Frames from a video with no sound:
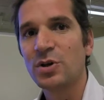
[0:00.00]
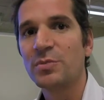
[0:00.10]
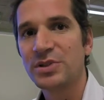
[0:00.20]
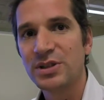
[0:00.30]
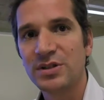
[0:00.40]
and what
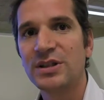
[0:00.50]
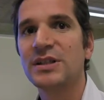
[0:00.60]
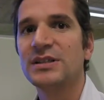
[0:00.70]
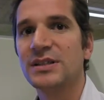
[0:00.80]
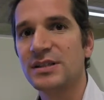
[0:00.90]

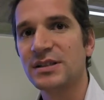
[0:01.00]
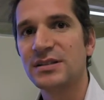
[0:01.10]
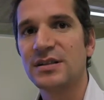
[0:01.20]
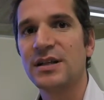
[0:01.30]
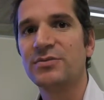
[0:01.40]
opportunities
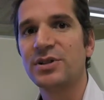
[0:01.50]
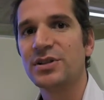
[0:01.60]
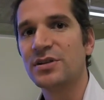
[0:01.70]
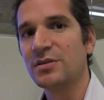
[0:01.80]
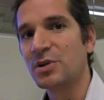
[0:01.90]
exist to
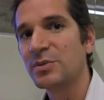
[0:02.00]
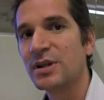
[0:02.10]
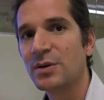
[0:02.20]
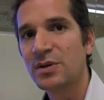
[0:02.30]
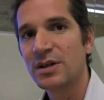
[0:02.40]
leverage the mobile
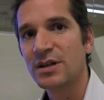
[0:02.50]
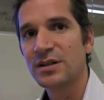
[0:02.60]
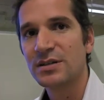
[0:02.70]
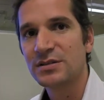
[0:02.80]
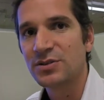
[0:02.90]
network,
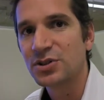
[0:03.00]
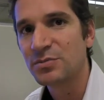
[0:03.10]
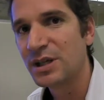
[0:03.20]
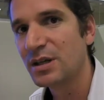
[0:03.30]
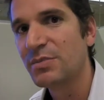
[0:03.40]
social
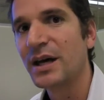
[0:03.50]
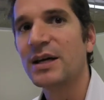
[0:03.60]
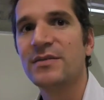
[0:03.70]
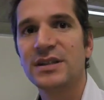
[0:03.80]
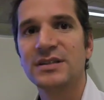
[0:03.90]
media
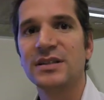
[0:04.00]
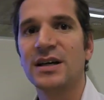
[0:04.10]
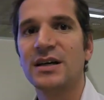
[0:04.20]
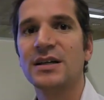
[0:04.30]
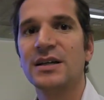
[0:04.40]
behaviors
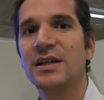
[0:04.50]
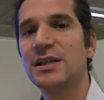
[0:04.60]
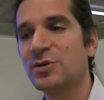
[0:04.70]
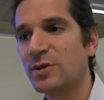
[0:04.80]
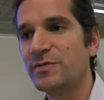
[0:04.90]
today
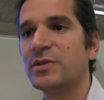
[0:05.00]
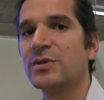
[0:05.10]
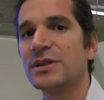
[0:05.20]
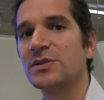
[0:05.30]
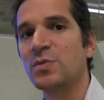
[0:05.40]
to
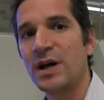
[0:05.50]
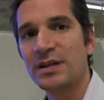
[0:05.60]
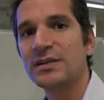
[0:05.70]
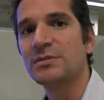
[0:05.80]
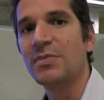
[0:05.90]
influence
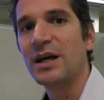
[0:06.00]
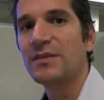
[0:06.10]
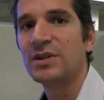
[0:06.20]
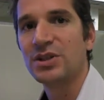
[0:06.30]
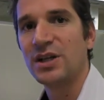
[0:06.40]
awareness and
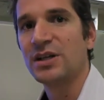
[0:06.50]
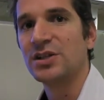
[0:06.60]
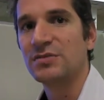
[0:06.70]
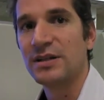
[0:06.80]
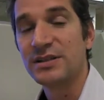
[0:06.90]
behavior
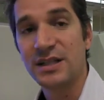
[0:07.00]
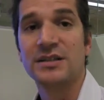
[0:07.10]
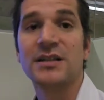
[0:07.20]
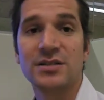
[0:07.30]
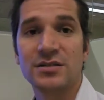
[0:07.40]
change around
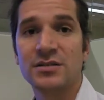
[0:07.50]
sanitation?